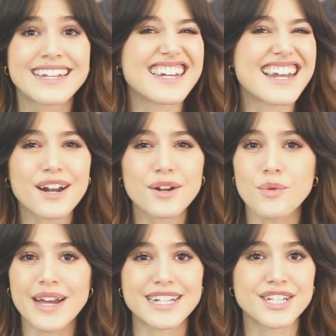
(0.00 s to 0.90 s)
not
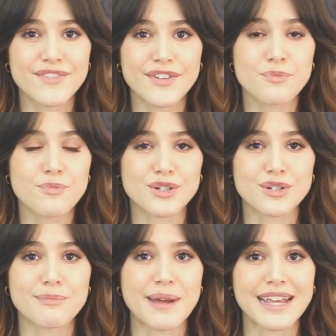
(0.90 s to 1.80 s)
quite achieving your
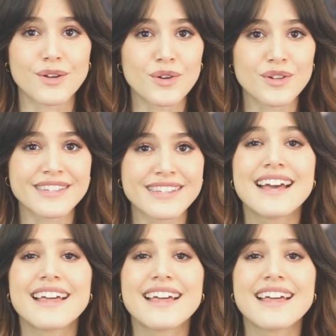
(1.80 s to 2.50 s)
portrait painting goals,